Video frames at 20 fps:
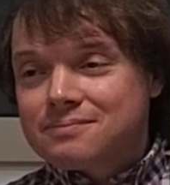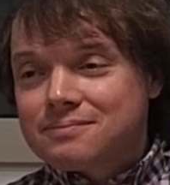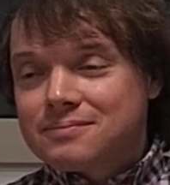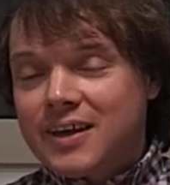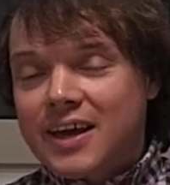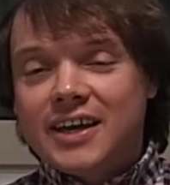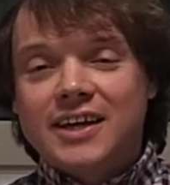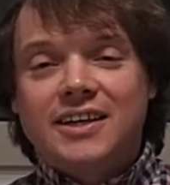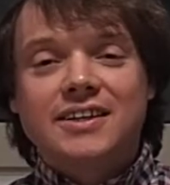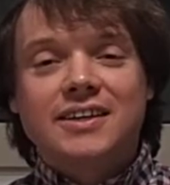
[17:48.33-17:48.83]

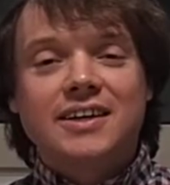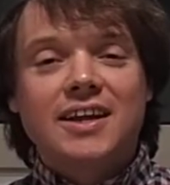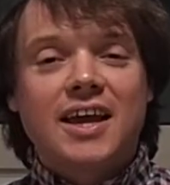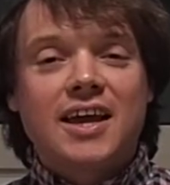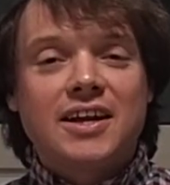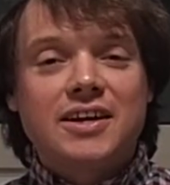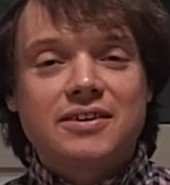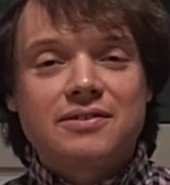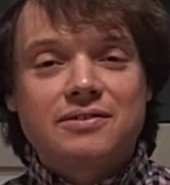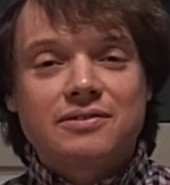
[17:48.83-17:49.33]

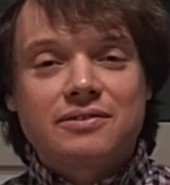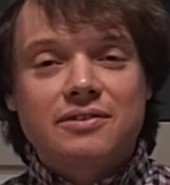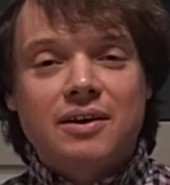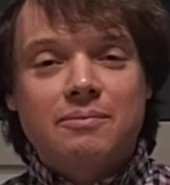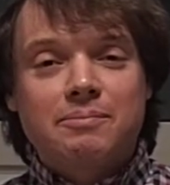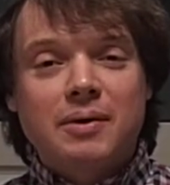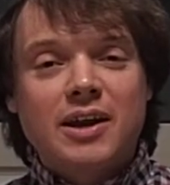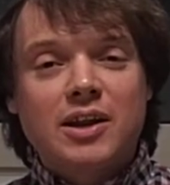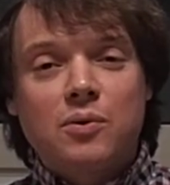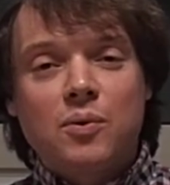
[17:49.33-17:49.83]
in
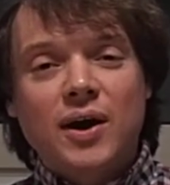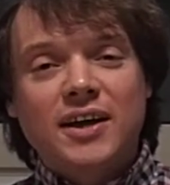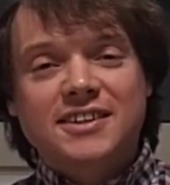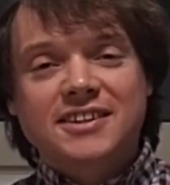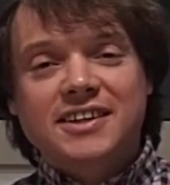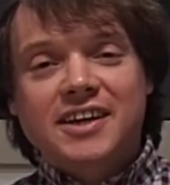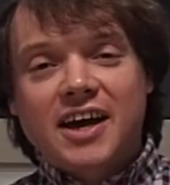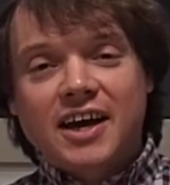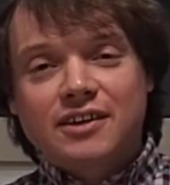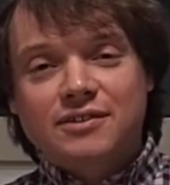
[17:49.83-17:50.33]
many
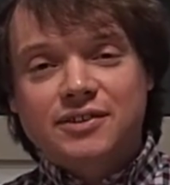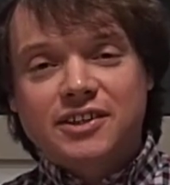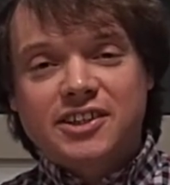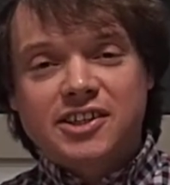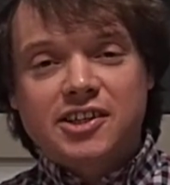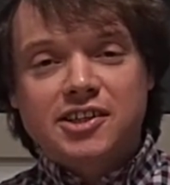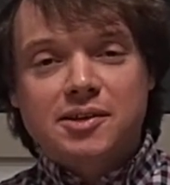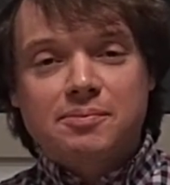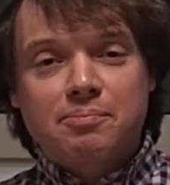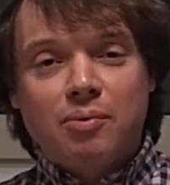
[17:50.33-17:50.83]
Western countries,
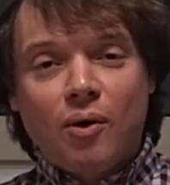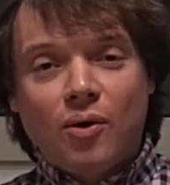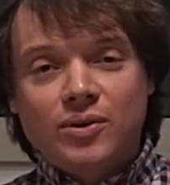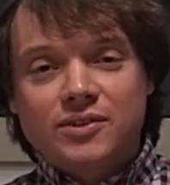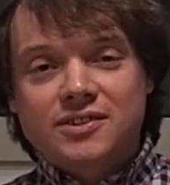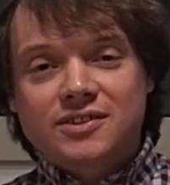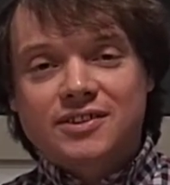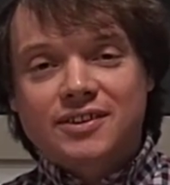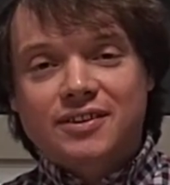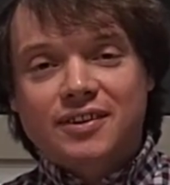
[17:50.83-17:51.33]
it's
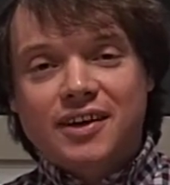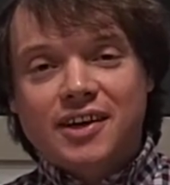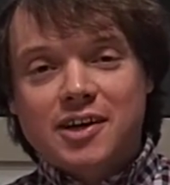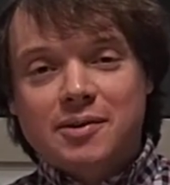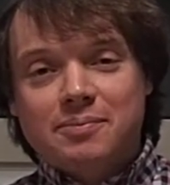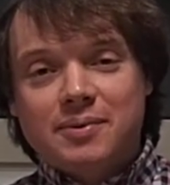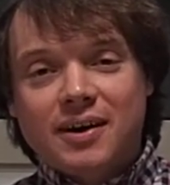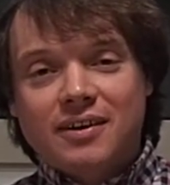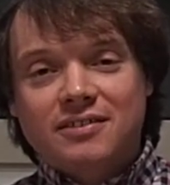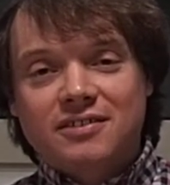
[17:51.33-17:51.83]
important to think
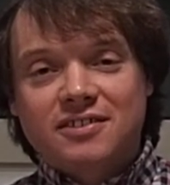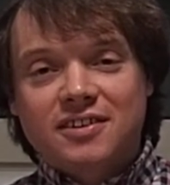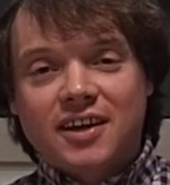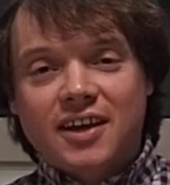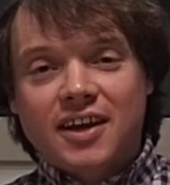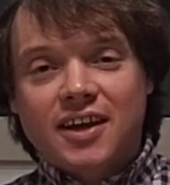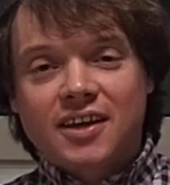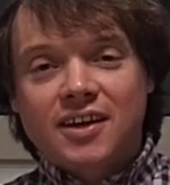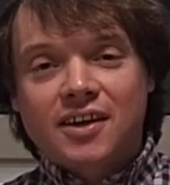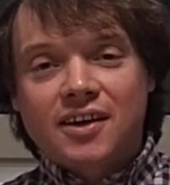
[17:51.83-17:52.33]
about,
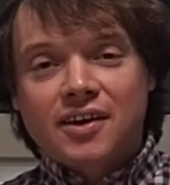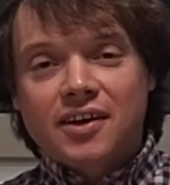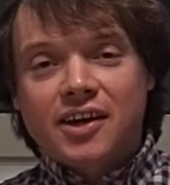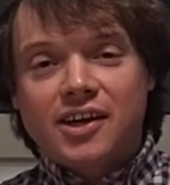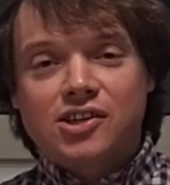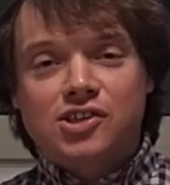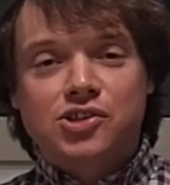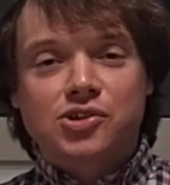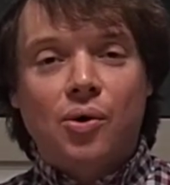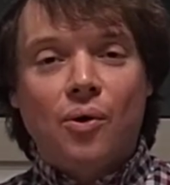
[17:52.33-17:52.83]
say,
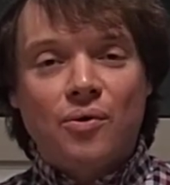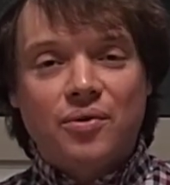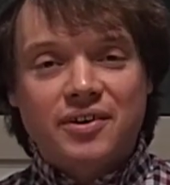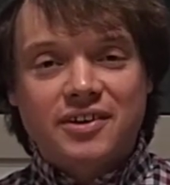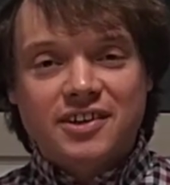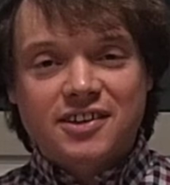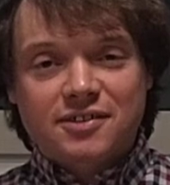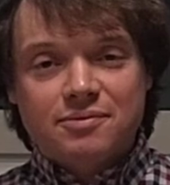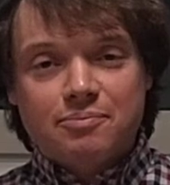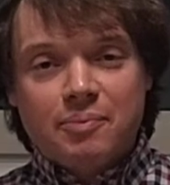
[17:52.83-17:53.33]

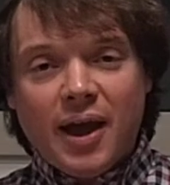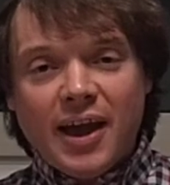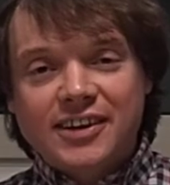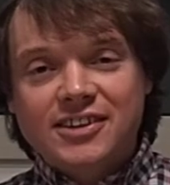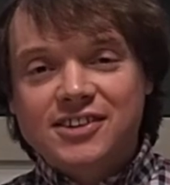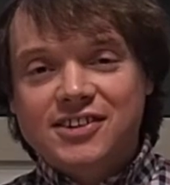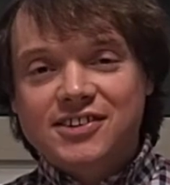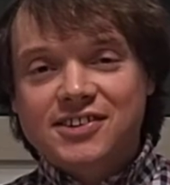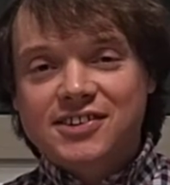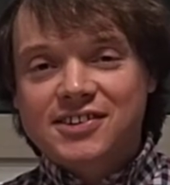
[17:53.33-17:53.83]
insurance and
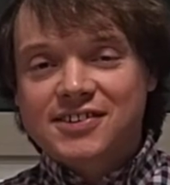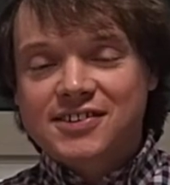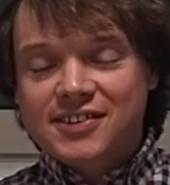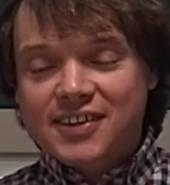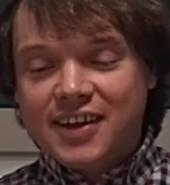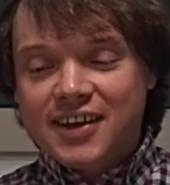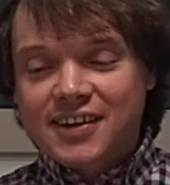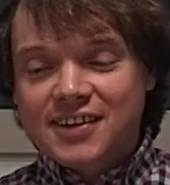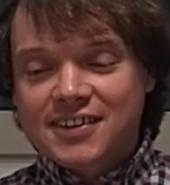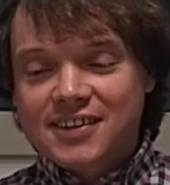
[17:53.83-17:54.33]
pensions and
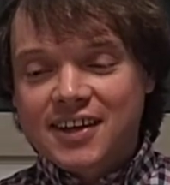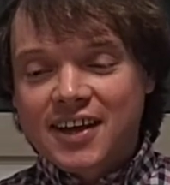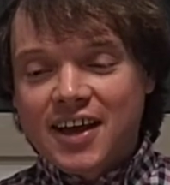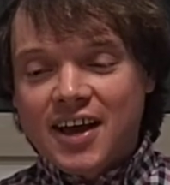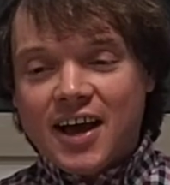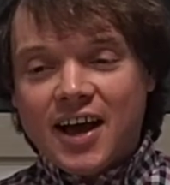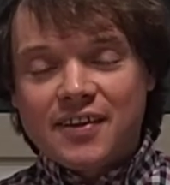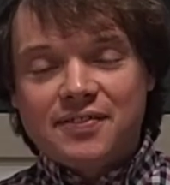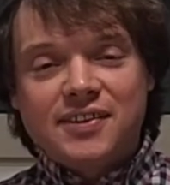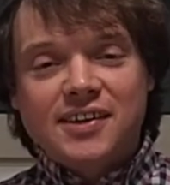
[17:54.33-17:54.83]
things,
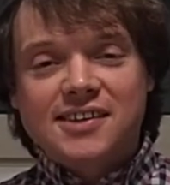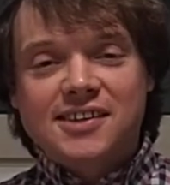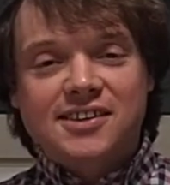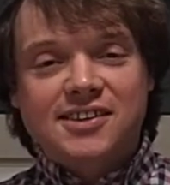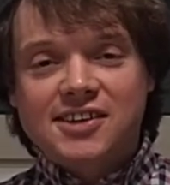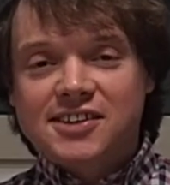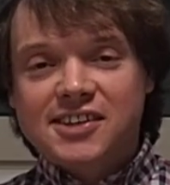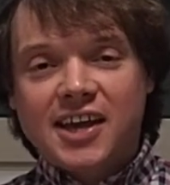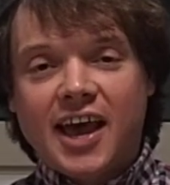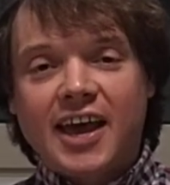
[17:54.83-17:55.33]
and these are
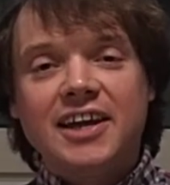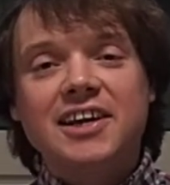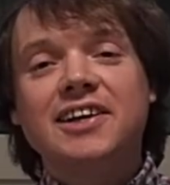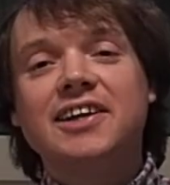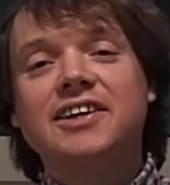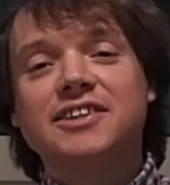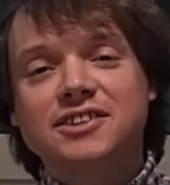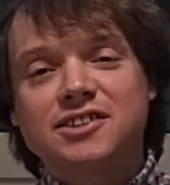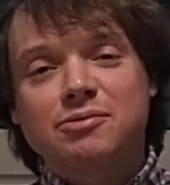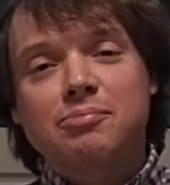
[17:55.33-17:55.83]
just
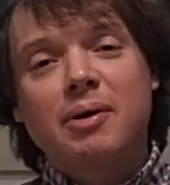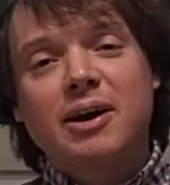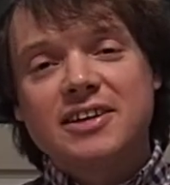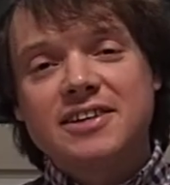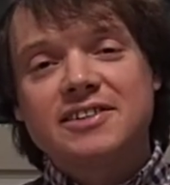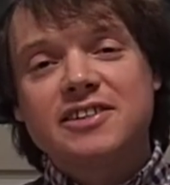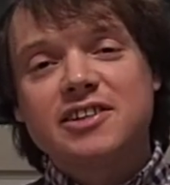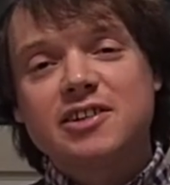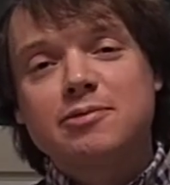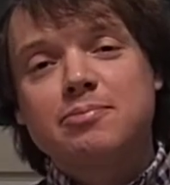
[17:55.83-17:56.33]
alien to many
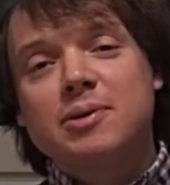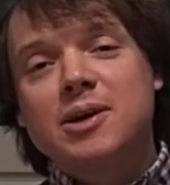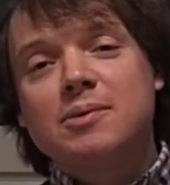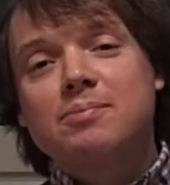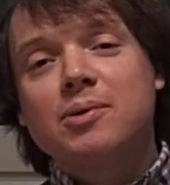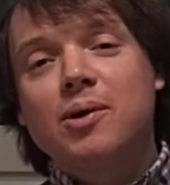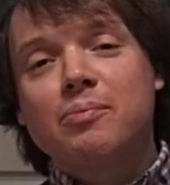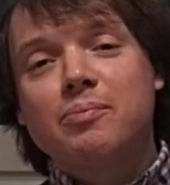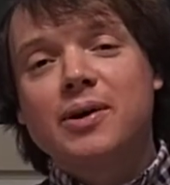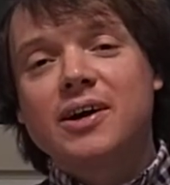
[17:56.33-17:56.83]
of these
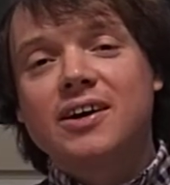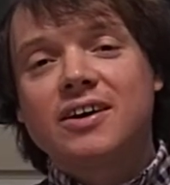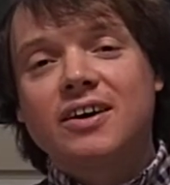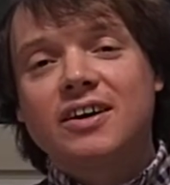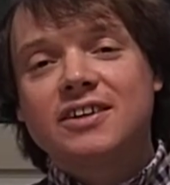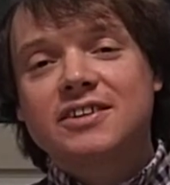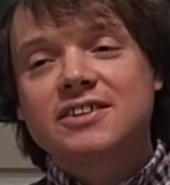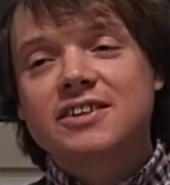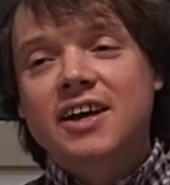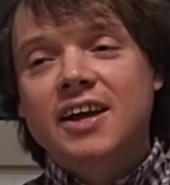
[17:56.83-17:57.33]
people
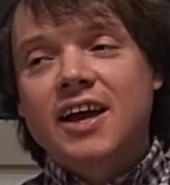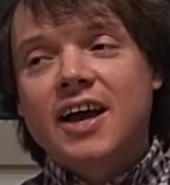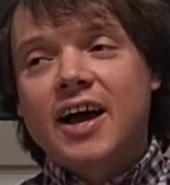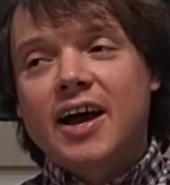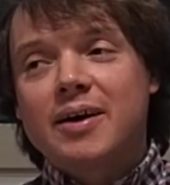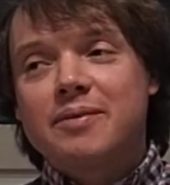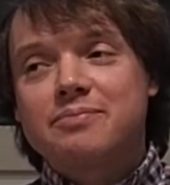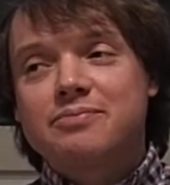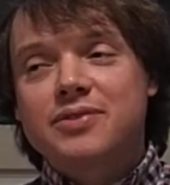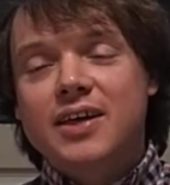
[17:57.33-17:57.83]
because
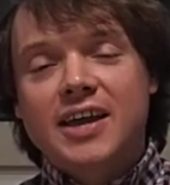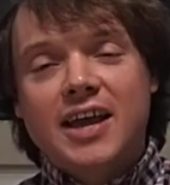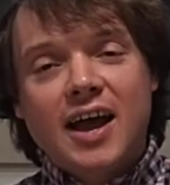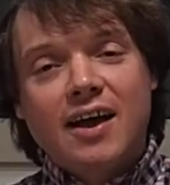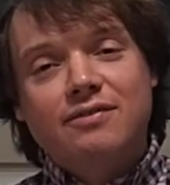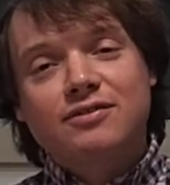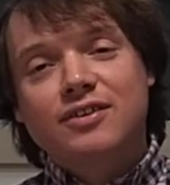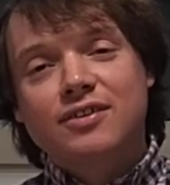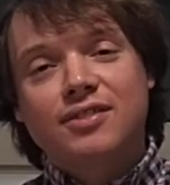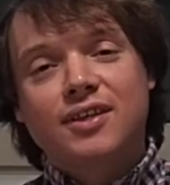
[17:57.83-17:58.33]
they
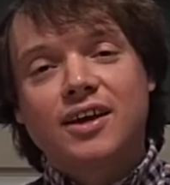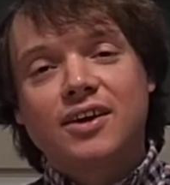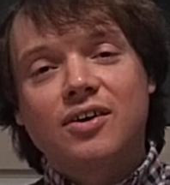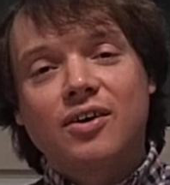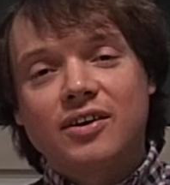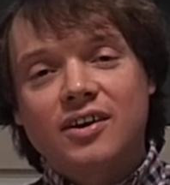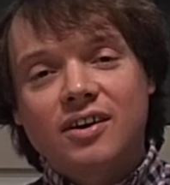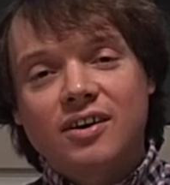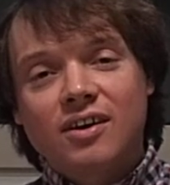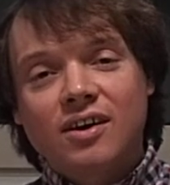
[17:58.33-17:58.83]
have to think
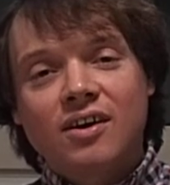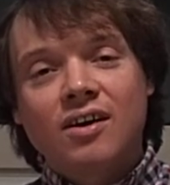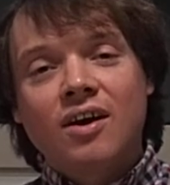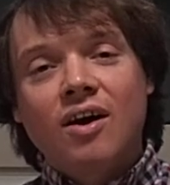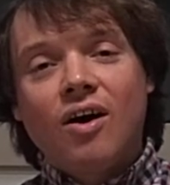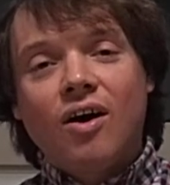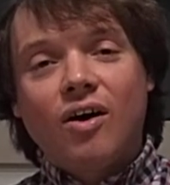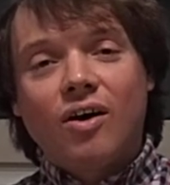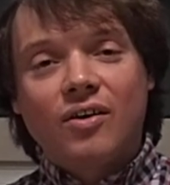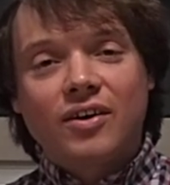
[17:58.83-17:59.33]
on
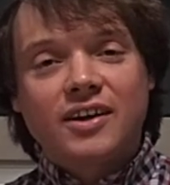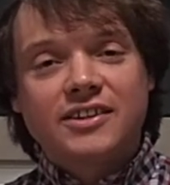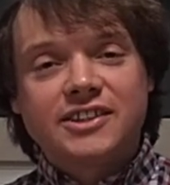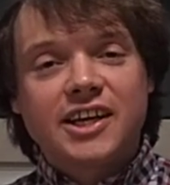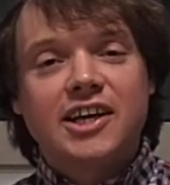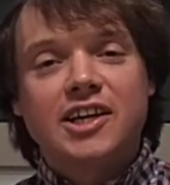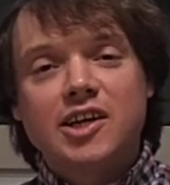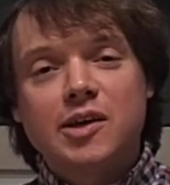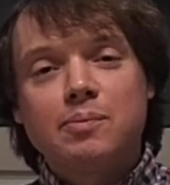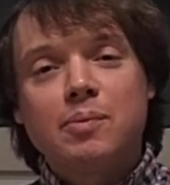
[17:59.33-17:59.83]
a
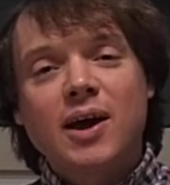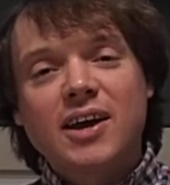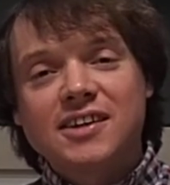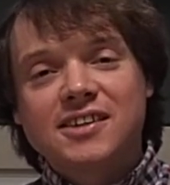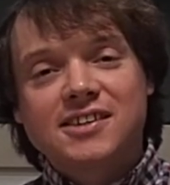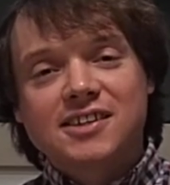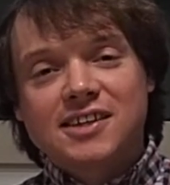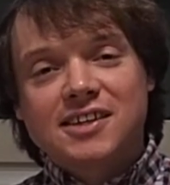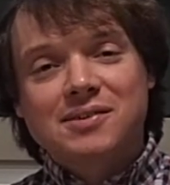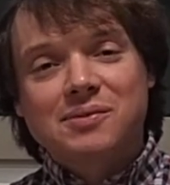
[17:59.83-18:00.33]
daily
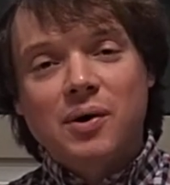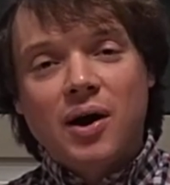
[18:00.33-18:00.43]
basis.